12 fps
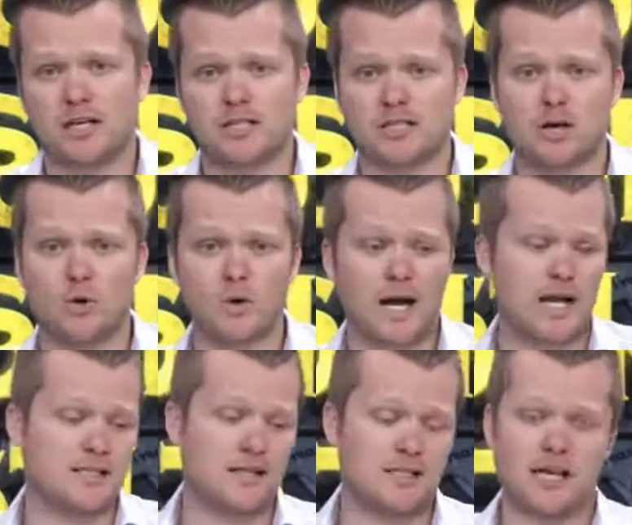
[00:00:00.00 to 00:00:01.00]
And so what I
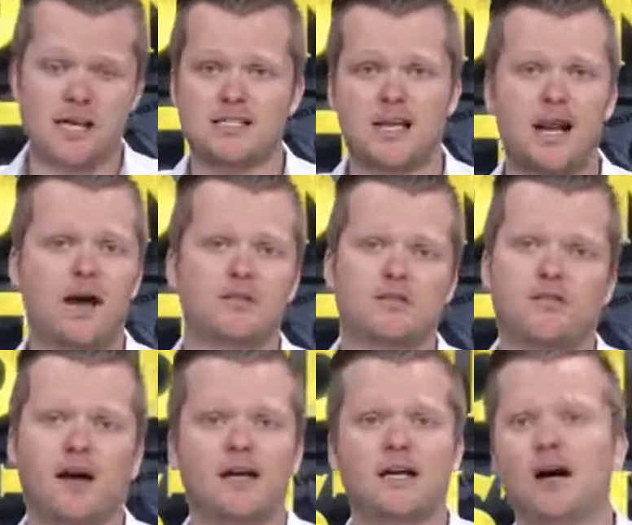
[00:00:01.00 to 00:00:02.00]
did is I set out to
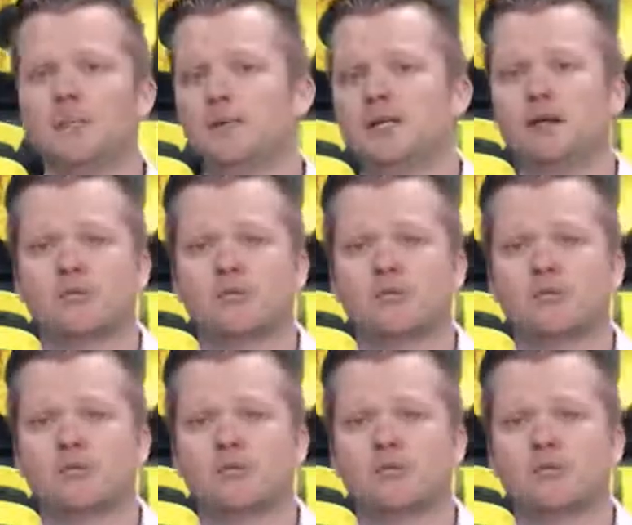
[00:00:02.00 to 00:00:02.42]
find a company,